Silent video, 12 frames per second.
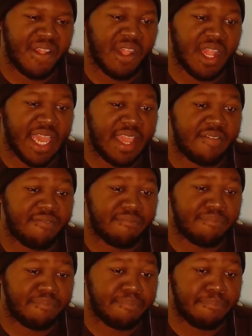Like,
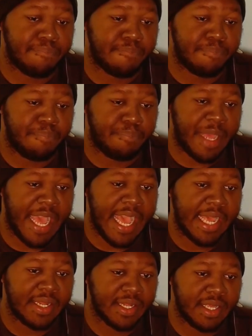
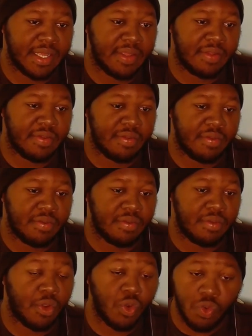badly.
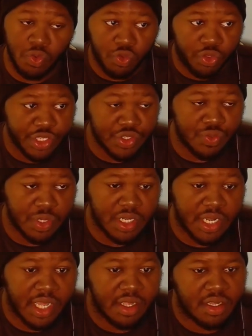Ooh, this
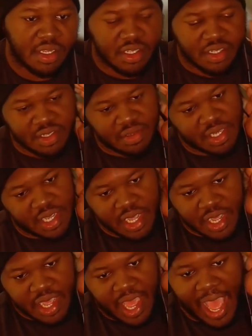one not, uh,
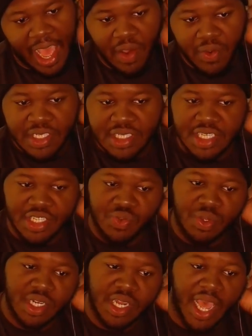how is this
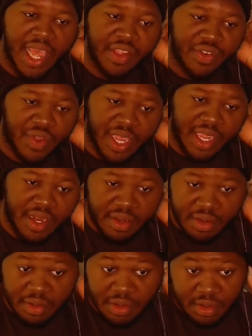one not great,
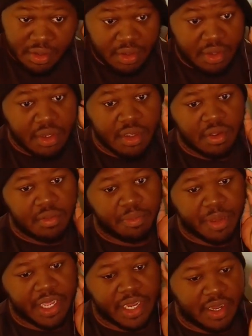
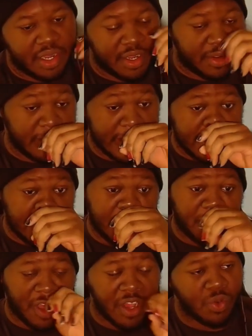but increases
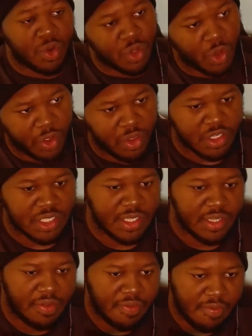follower
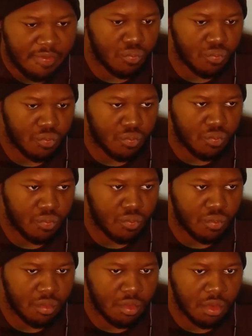loyalty?
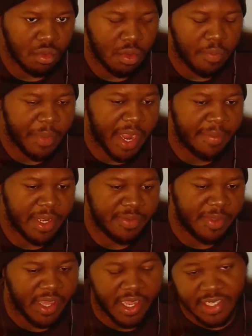But I mean,
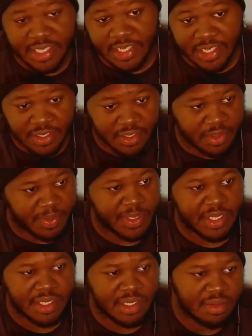to be honest, that does look
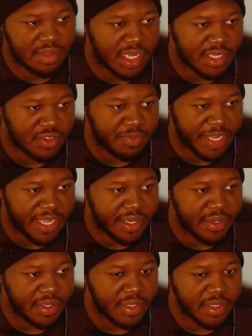pretty not too bad.